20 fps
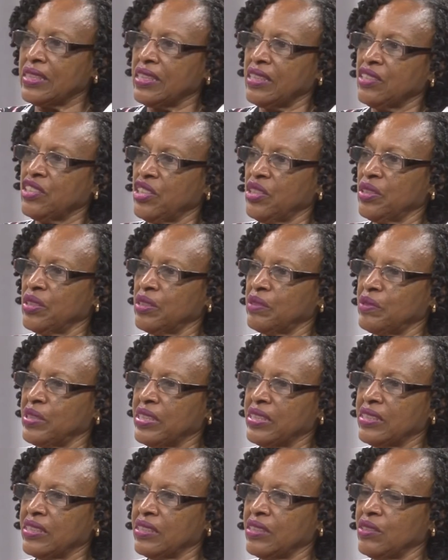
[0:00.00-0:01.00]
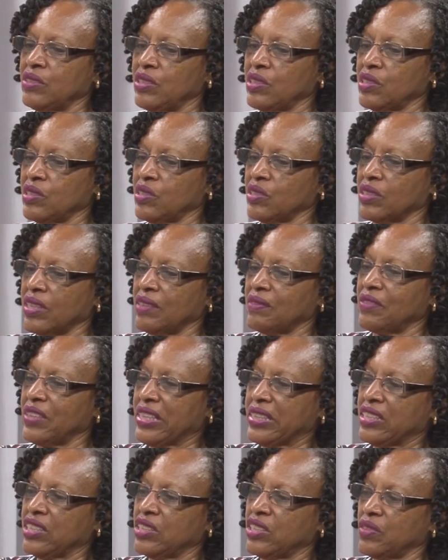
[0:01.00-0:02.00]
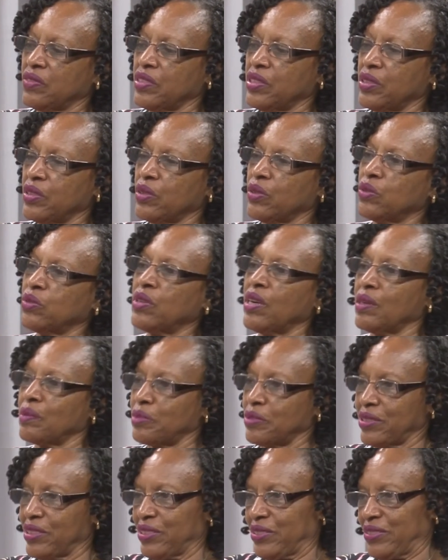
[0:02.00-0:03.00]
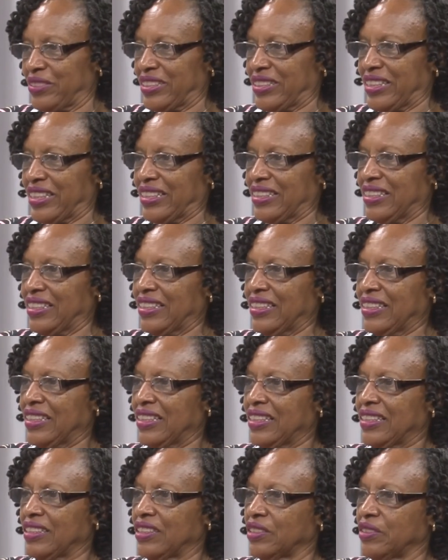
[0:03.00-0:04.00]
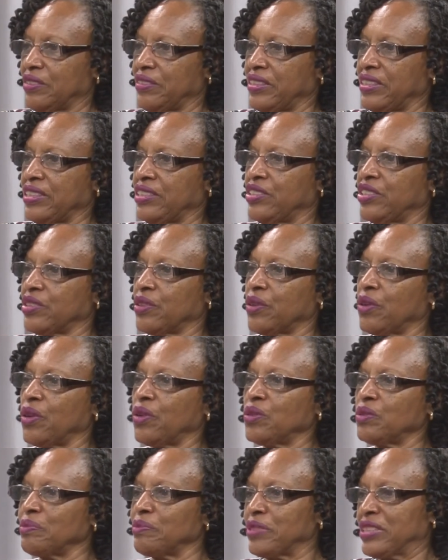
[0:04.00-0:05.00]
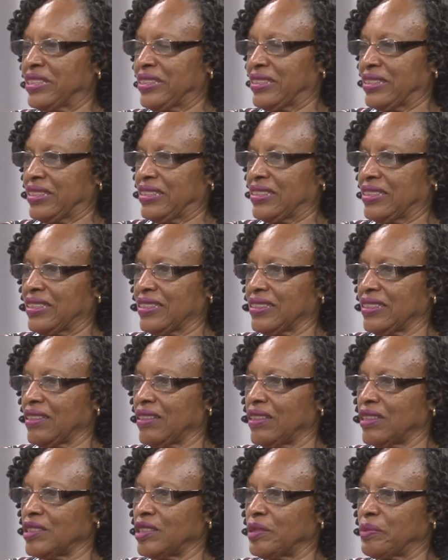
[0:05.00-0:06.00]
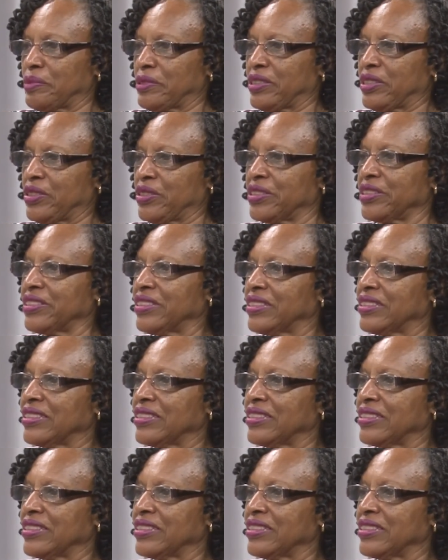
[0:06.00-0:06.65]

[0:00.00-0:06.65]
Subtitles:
in your arena, you just took advantage of your own opportunity. You created your own business as an entrepreneur.